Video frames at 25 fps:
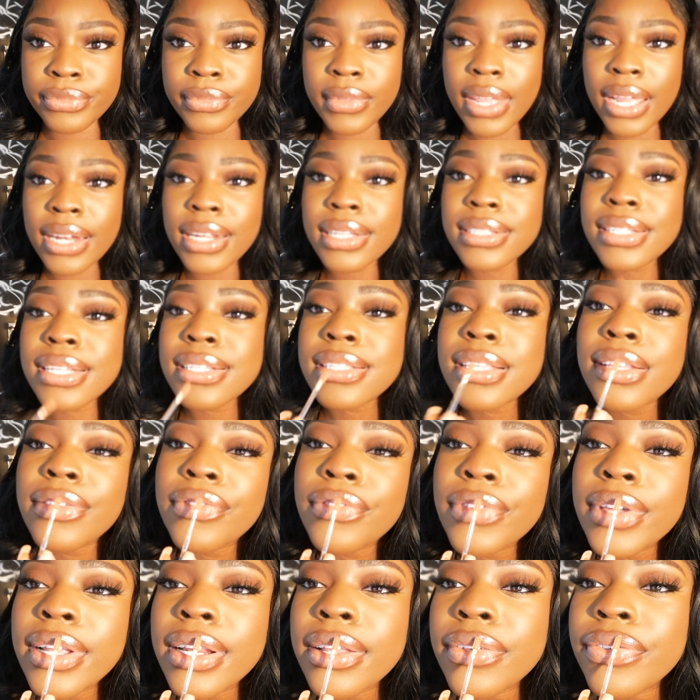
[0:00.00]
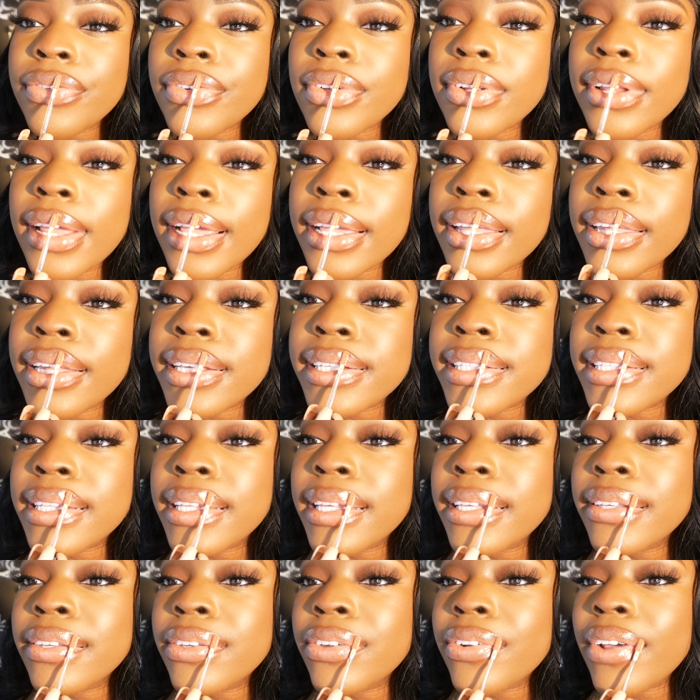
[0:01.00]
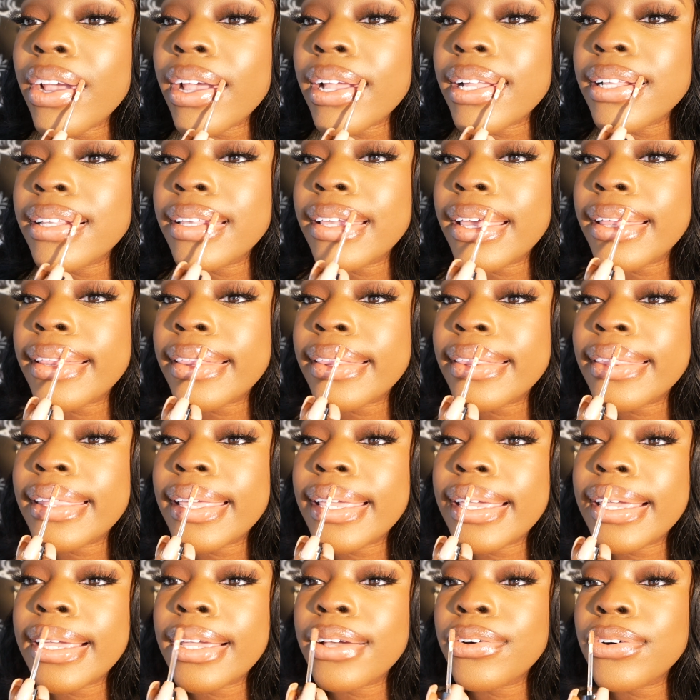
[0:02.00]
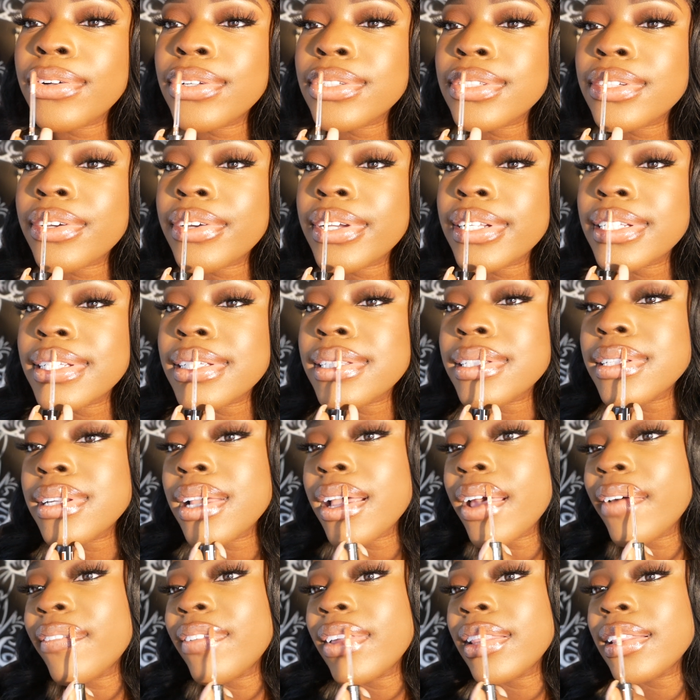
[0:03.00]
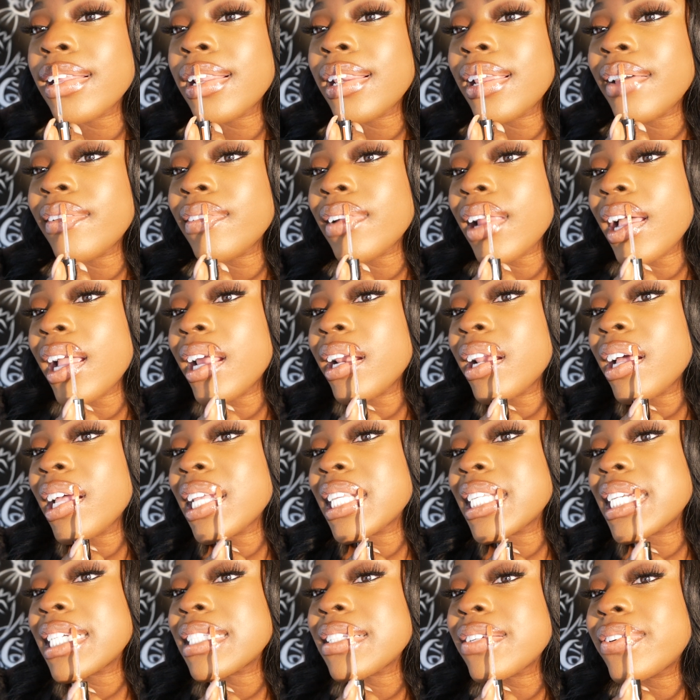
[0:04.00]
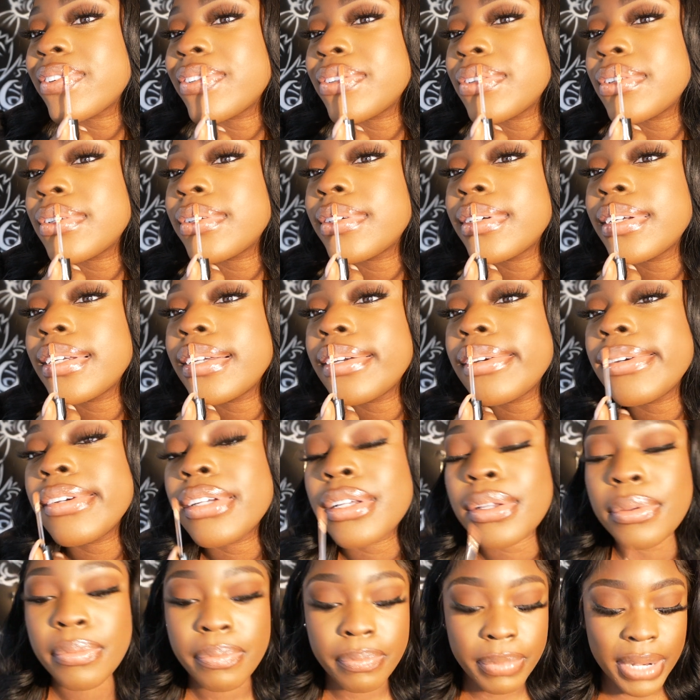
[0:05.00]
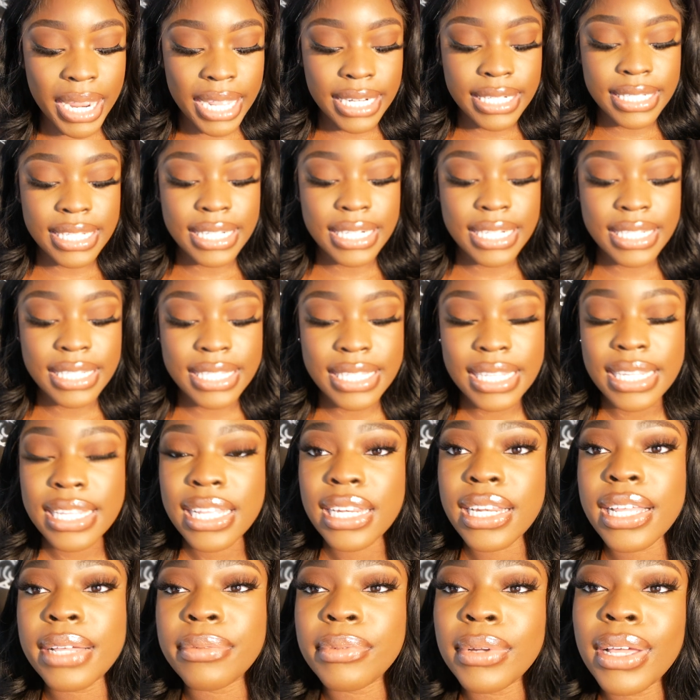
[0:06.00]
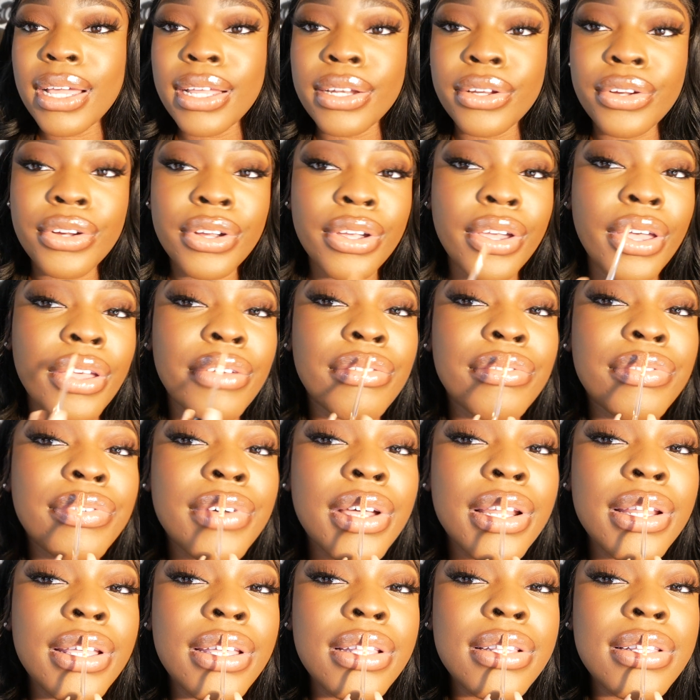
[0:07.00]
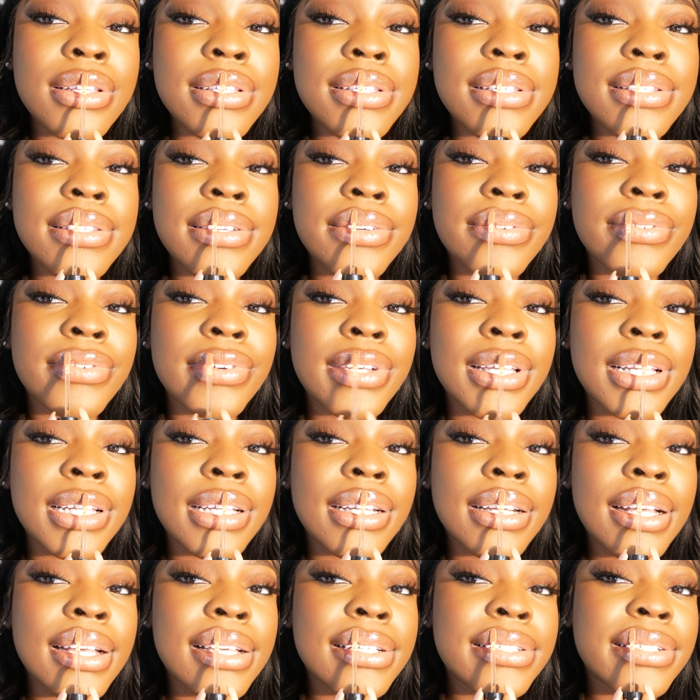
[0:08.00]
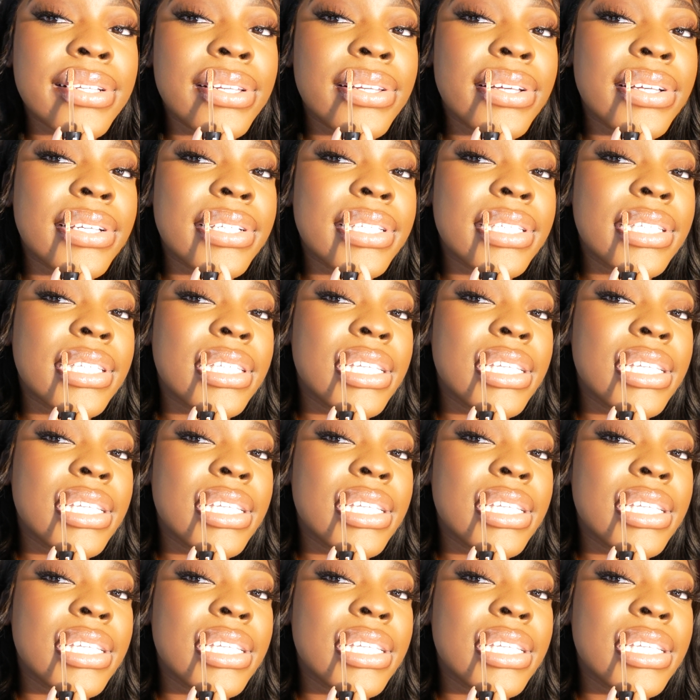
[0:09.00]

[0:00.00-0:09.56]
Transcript: And it doesn't really feel like it's distracting disturbing the lip liner, so it's not all blending into the lip liner and going funny. This is a really nice gloss.